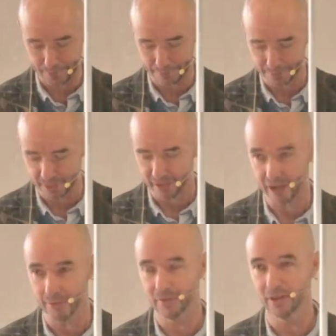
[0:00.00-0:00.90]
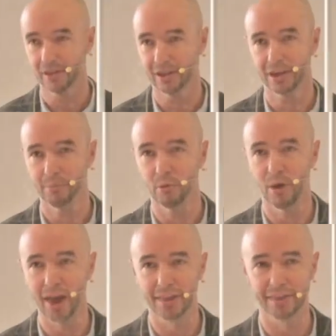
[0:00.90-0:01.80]
I'm aware
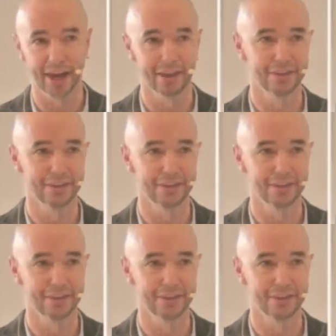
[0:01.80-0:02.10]
that this